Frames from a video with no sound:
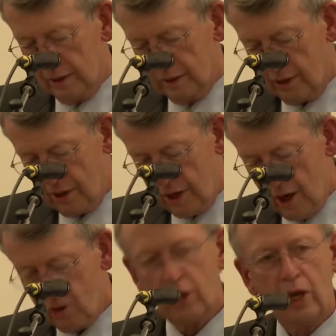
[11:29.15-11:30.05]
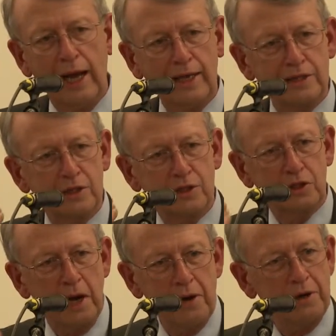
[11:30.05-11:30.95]
They're in yoga classes.
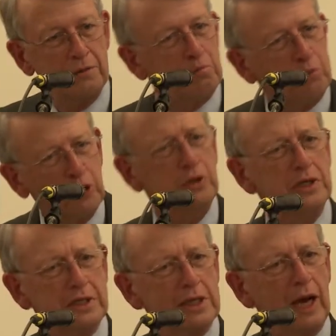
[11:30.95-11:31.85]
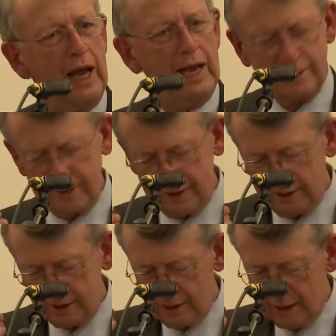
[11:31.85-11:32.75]
They're in Buddhist
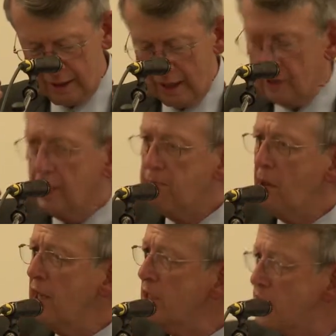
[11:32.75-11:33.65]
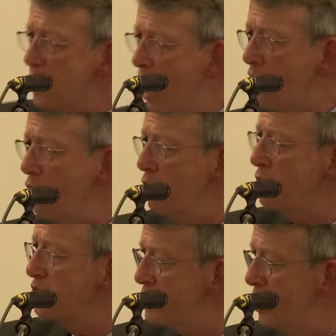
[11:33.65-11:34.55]
classes. They're playing soccer
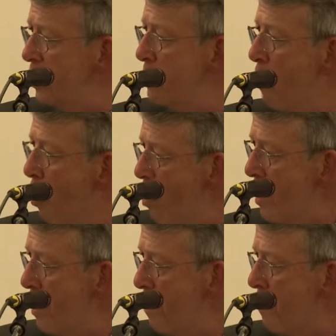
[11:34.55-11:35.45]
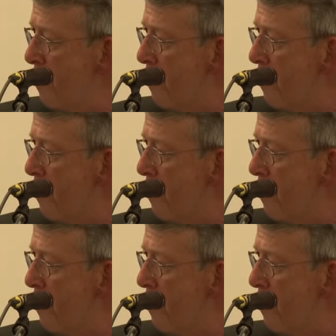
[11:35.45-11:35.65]
on Sunday morning.